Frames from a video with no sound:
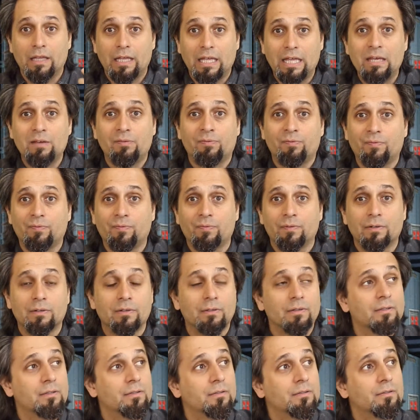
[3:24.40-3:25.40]
if
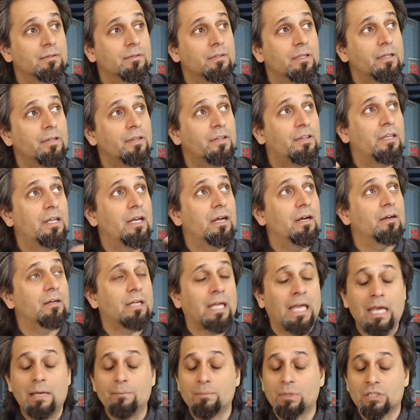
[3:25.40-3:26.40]
there
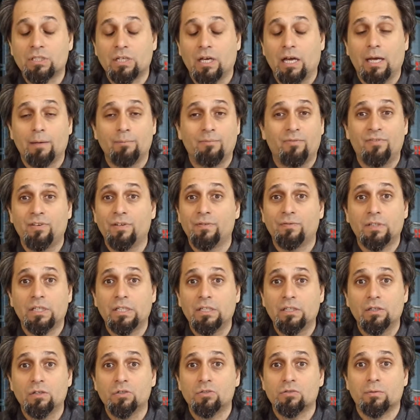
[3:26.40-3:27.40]
came a time 50
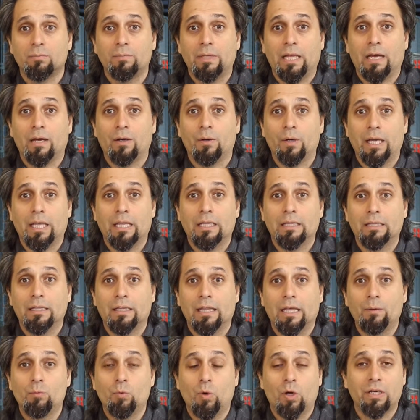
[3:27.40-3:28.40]
years from now and
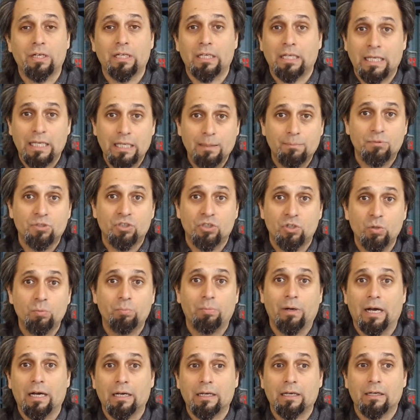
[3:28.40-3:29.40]
they want to keep
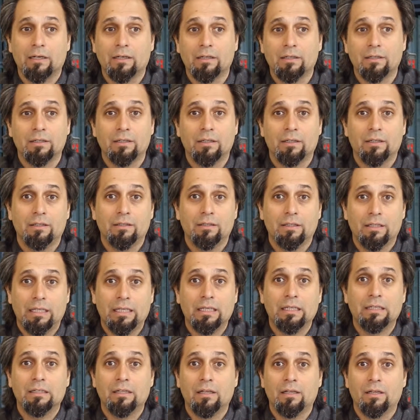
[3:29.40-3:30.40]
Chewbacca
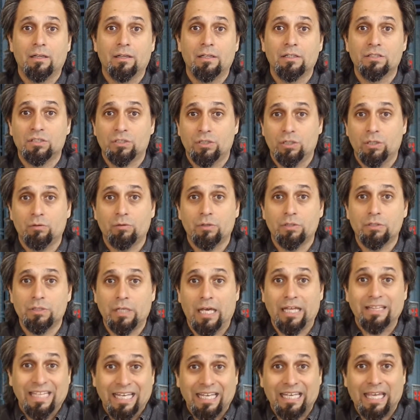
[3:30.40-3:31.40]
in the series,
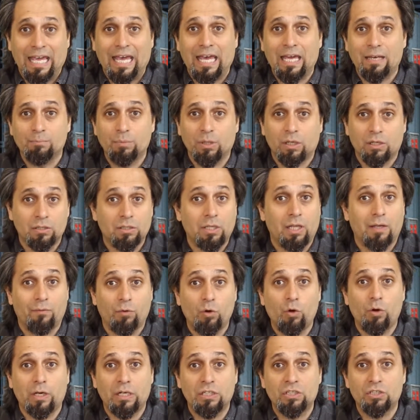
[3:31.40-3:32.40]
and they can because they've
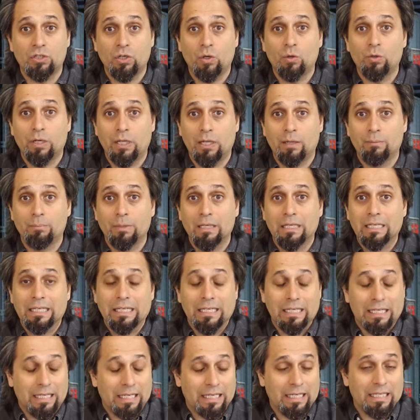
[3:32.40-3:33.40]
already shown him
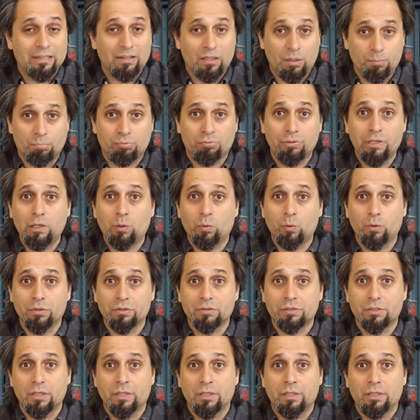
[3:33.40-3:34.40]
in the
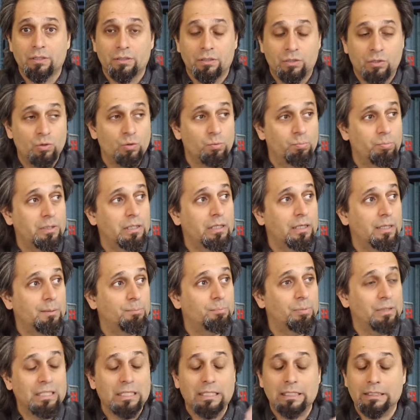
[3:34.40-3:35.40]
prequels to be a
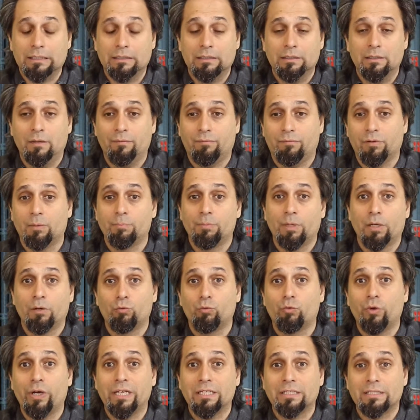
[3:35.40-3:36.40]
being from a
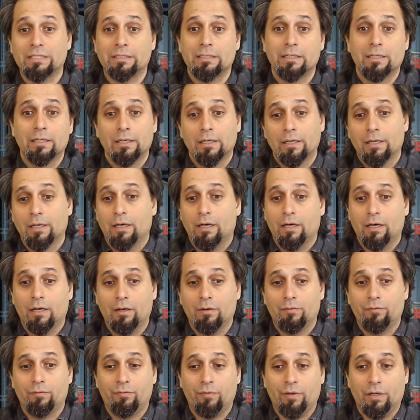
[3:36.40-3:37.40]
race
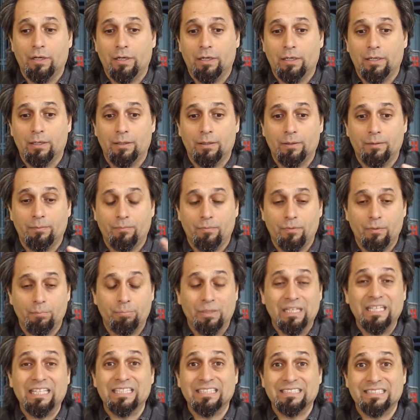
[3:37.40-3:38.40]
of uh,
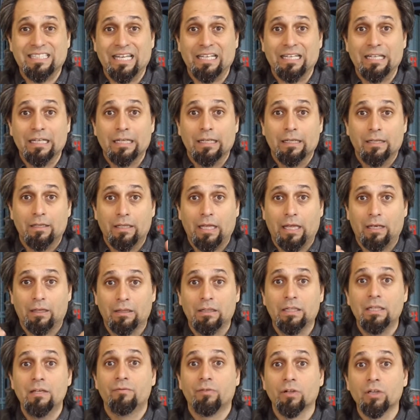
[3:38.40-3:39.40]
beings that, that
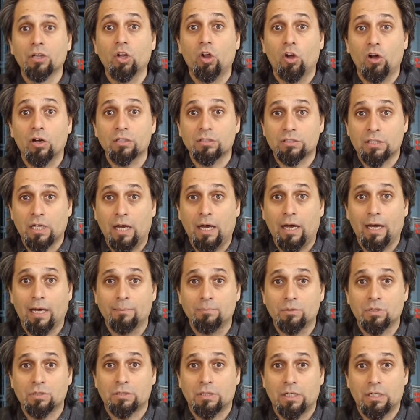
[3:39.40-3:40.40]
live a long
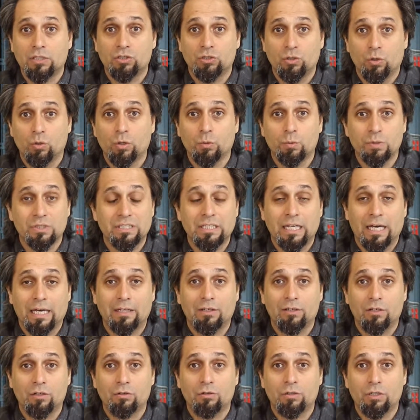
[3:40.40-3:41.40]
time, just as Yoda was
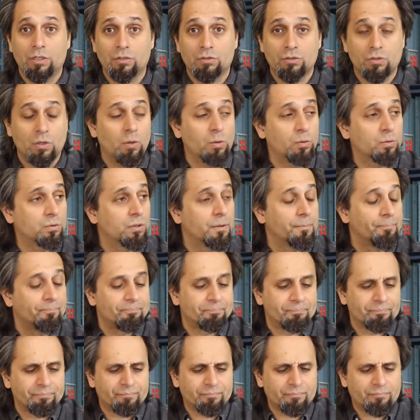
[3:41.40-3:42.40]
900 years old.
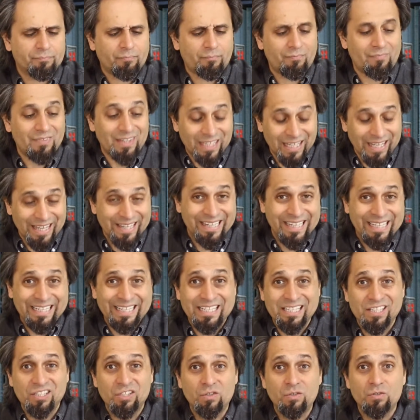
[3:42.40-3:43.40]
They
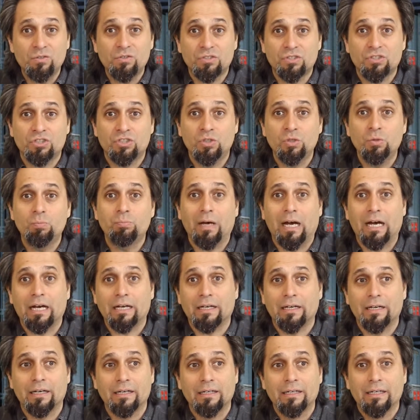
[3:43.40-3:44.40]
can use
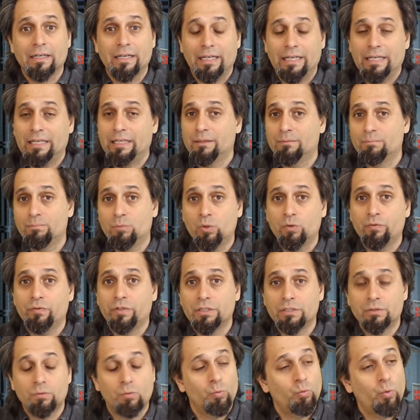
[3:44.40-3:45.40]
Chewbacca in
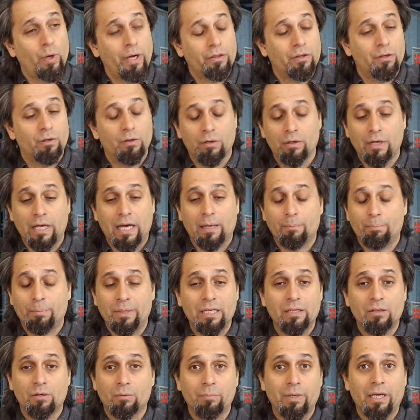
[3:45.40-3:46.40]
movies whether or not
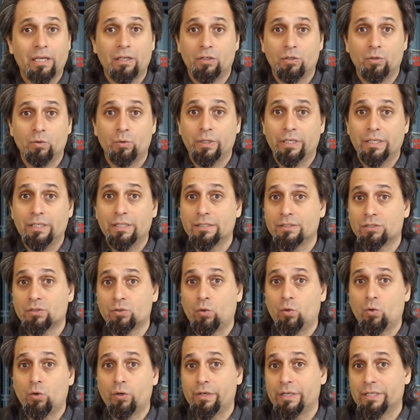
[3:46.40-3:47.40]
Peter Mayhew is
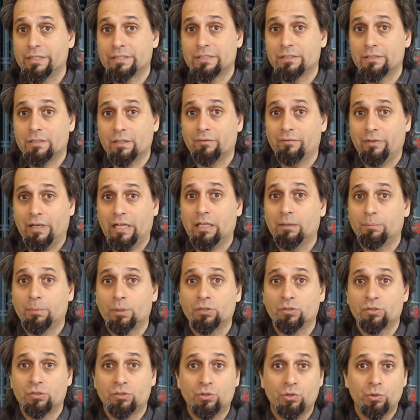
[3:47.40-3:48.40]
or isn't
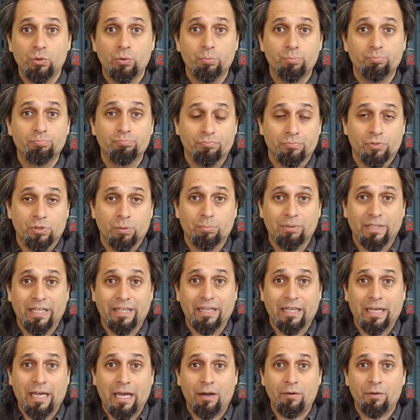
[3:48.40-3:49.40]
available to to play
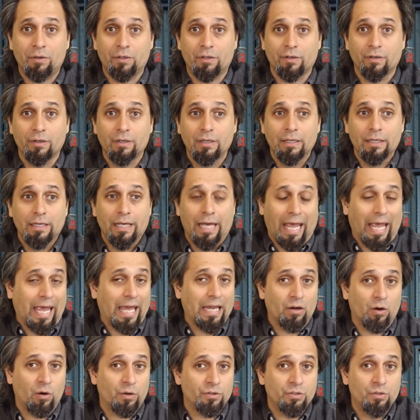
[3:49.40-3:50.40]
the character.
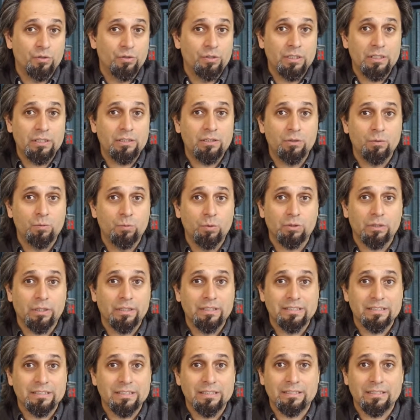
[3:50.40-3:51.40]
And R2D2 will
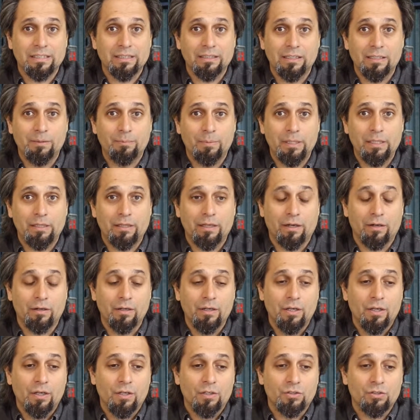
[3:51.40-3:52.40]
consistently be there.
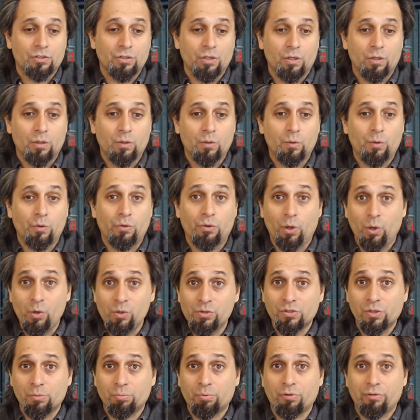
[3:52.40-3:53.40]
So
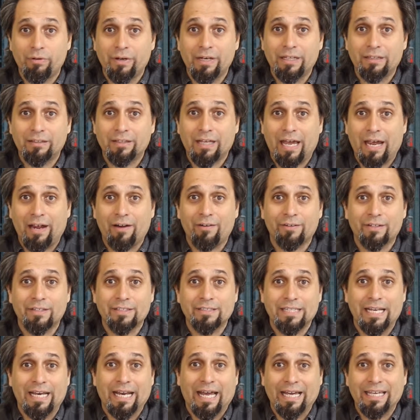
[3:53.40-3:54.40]
those are perennial
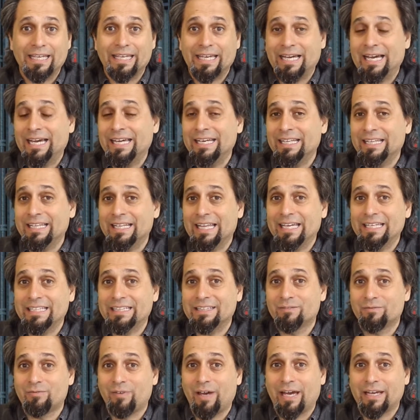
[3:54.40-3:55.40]
characters. And I kind of
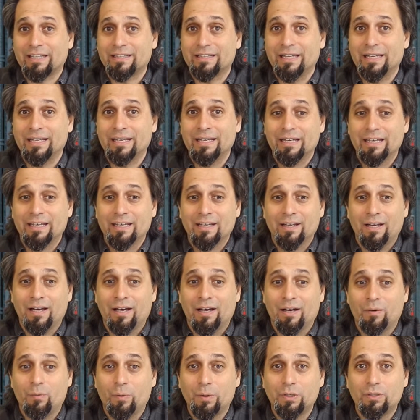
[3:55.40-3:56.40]
like the fact that
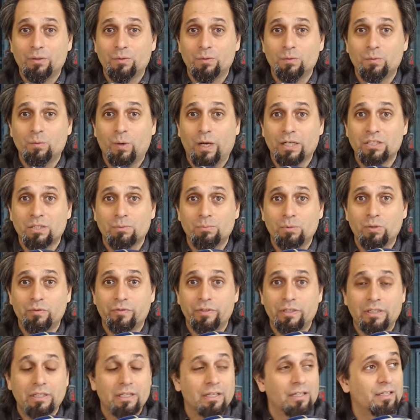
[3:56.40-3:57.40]
uh, when you watch a
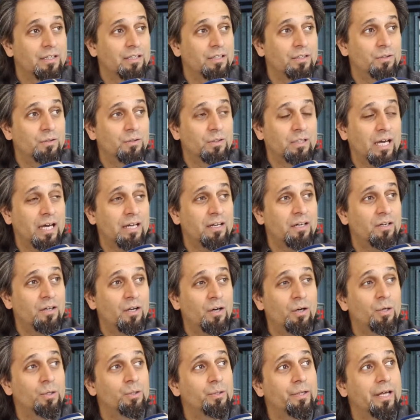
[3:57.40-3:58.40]
movie, you kind of
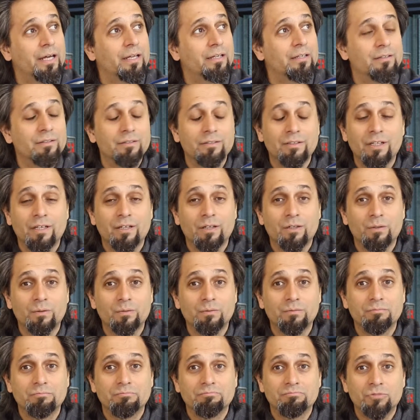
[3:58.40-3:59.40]
know that, you
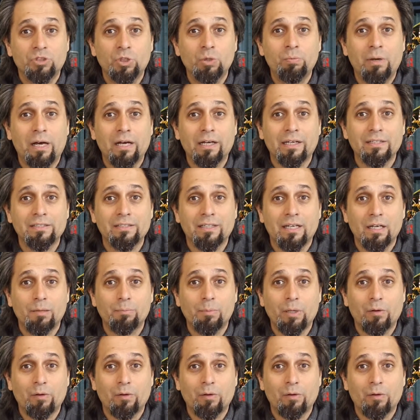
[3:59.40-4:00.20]
know, Chewbacca is going to